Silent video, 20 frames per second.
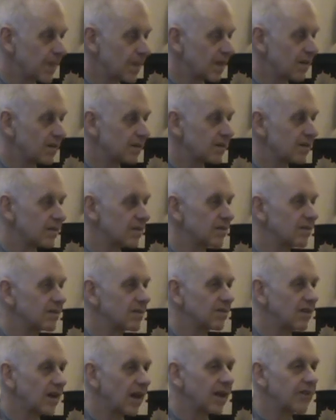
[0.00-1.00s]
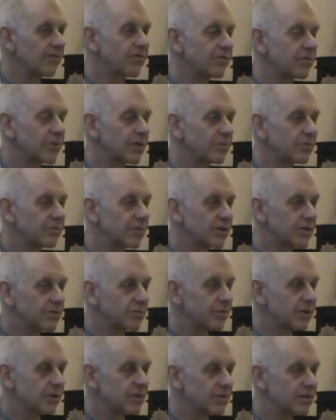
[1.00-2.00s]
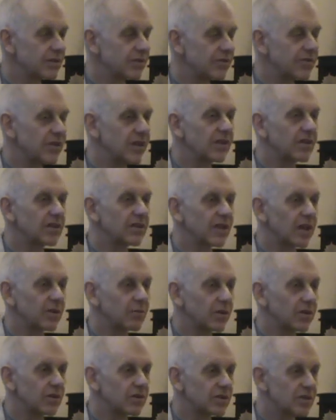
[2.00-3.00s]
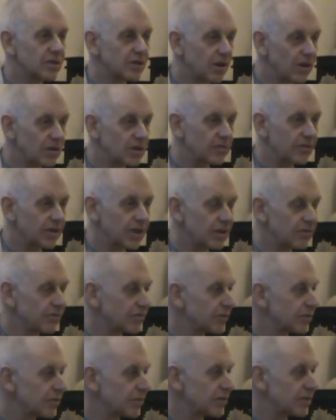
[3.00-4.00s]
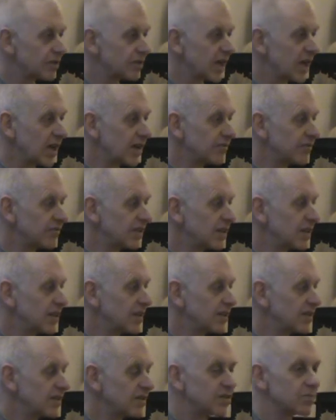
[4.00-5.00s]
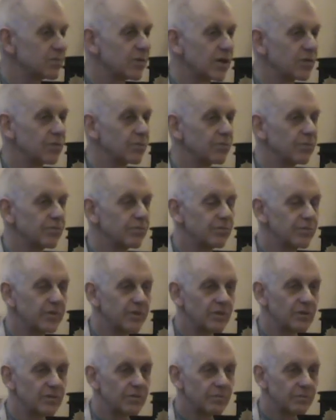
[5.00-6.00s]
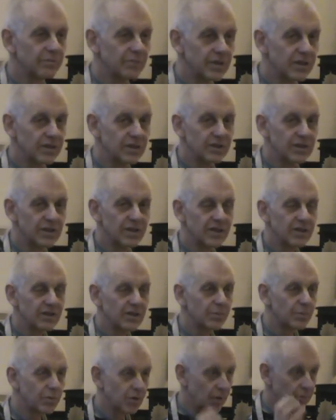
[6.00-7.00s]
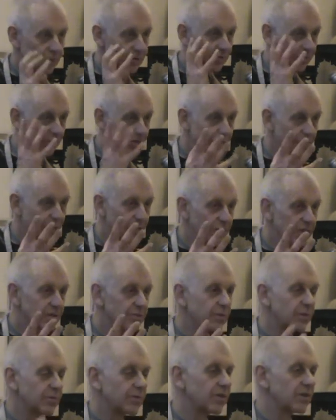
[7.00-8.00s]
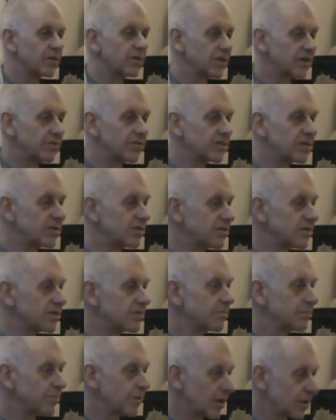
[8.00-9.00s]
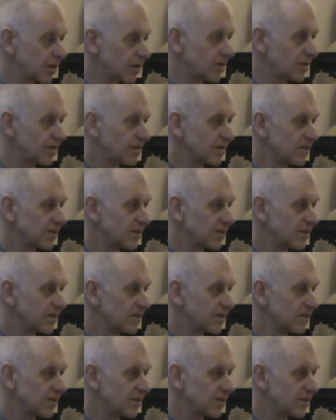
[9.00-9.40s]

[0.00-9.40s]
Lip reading: in life. What's the thinking that one is cultivating through his life is what will be the prominent thought when one leaves his body.